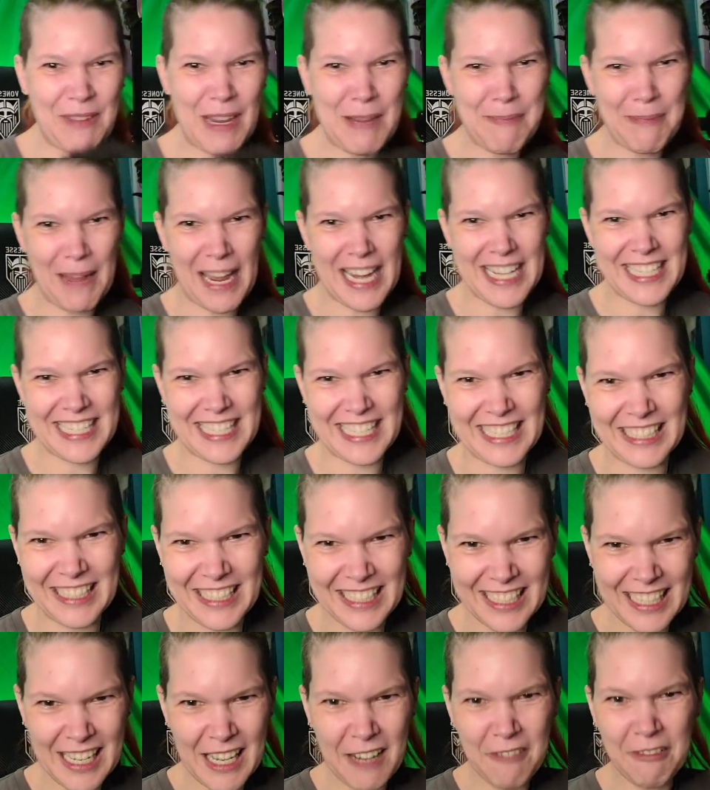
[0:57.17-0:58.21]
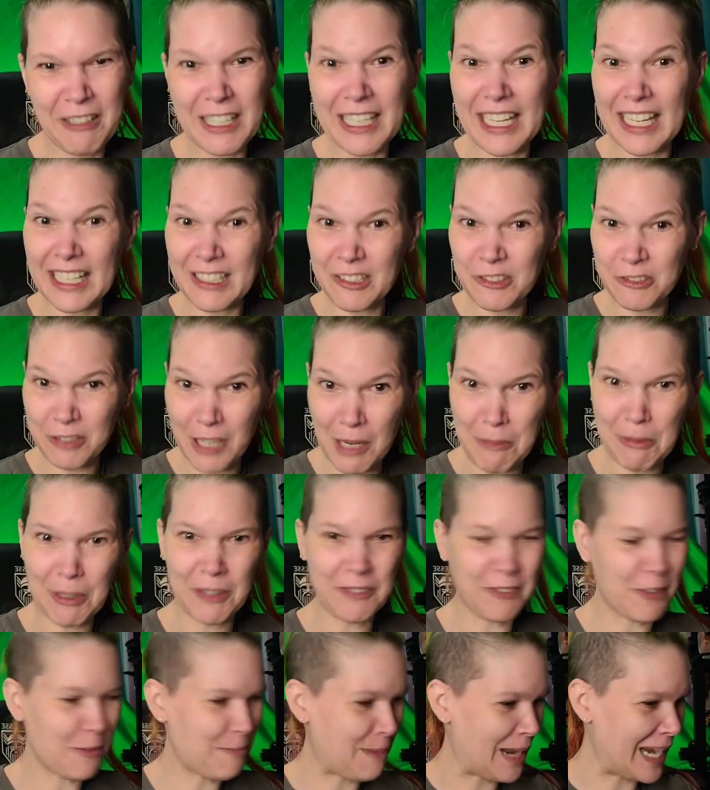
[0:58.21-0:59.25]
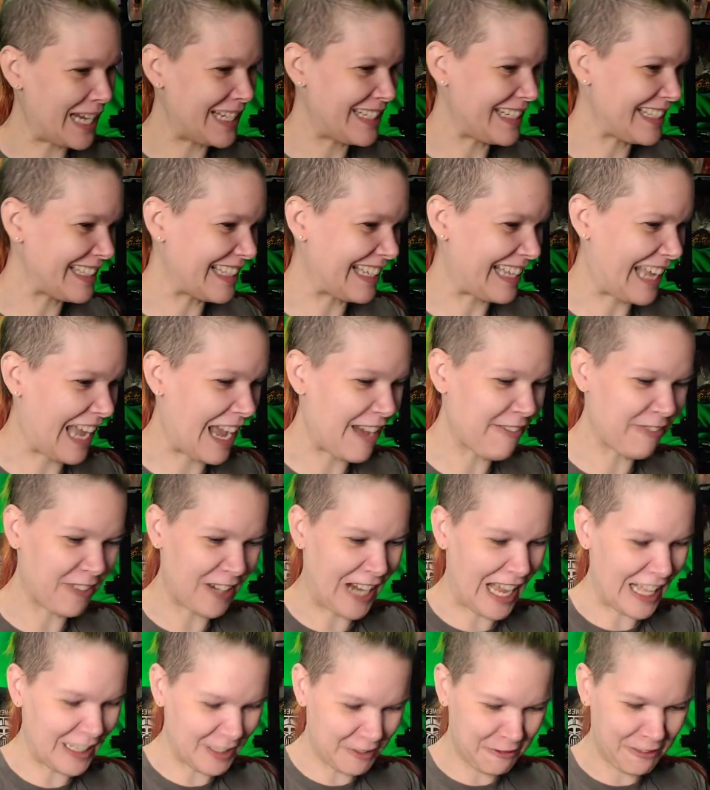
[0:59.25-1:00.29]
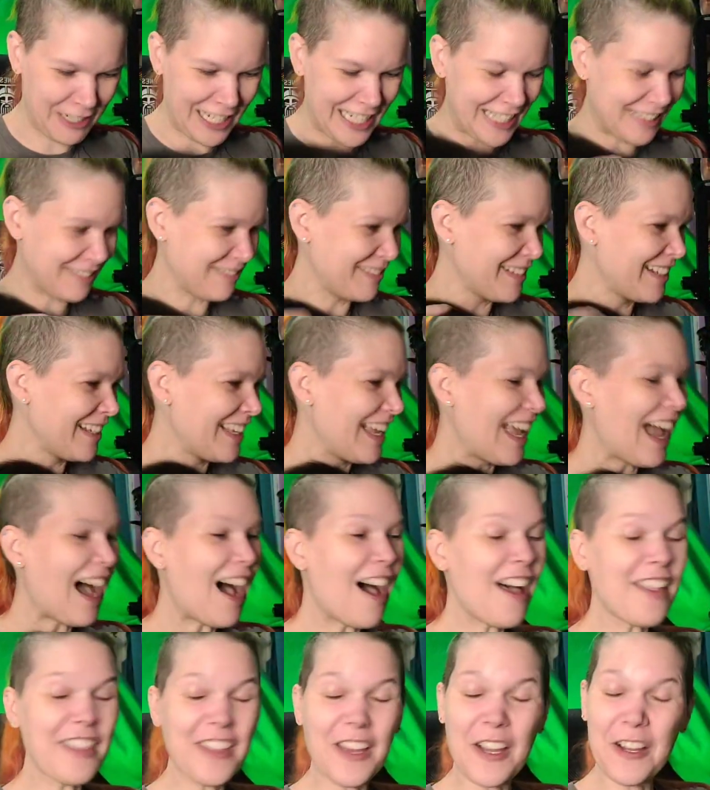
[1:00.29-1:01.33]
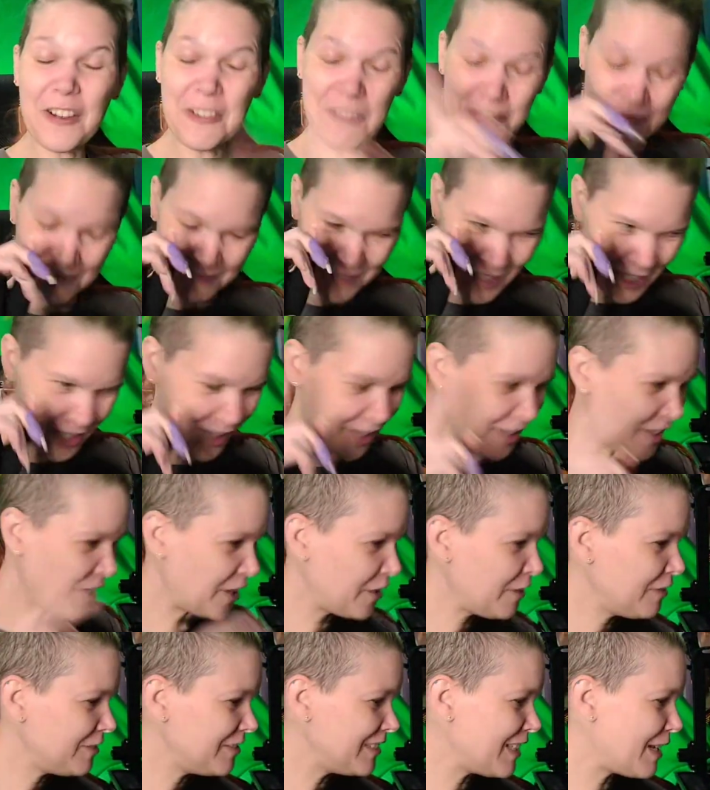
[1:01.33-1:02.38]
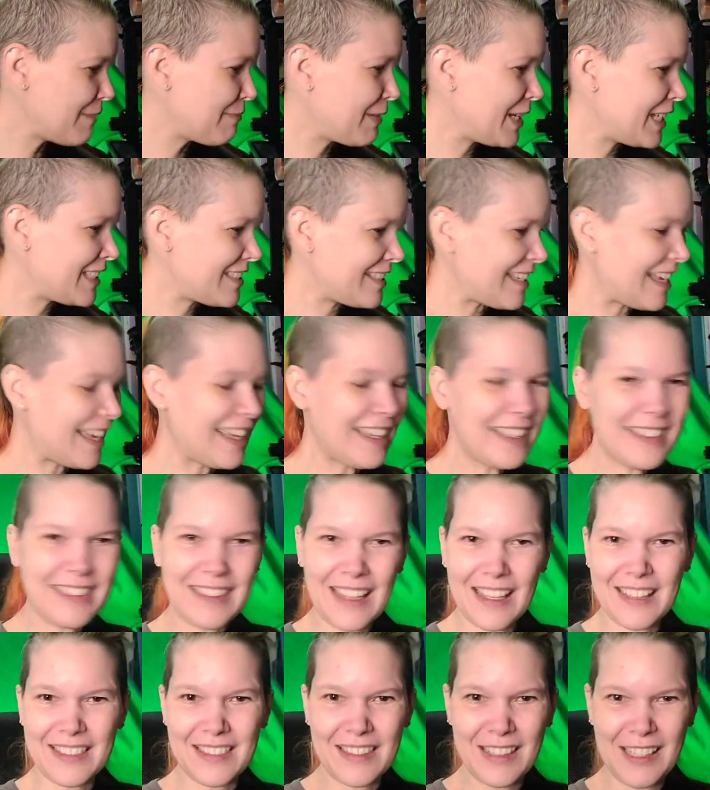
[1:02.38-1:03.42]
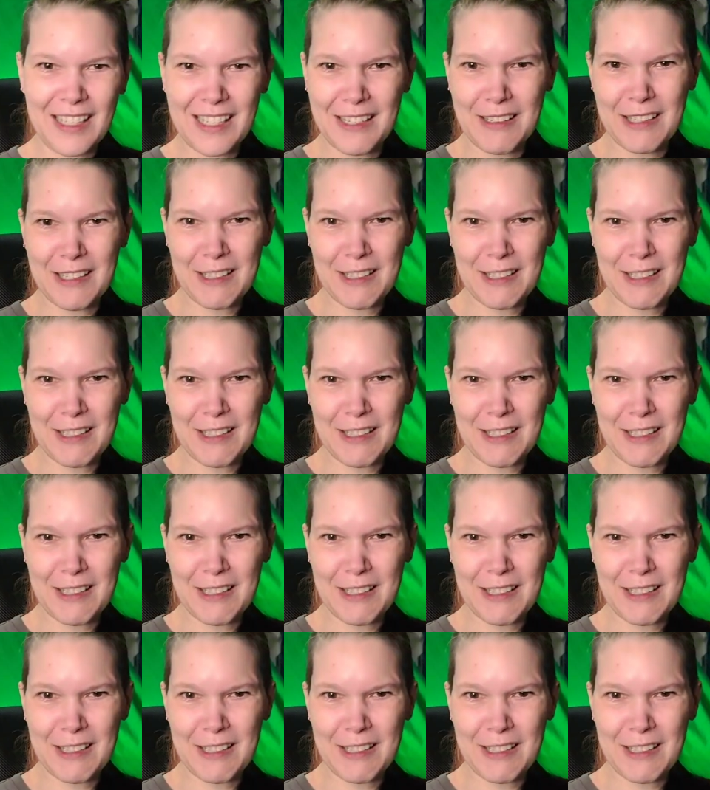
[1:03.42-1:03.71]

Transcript: be painted. We get in trouble for painting the cat for Halloween. Although, let me say that the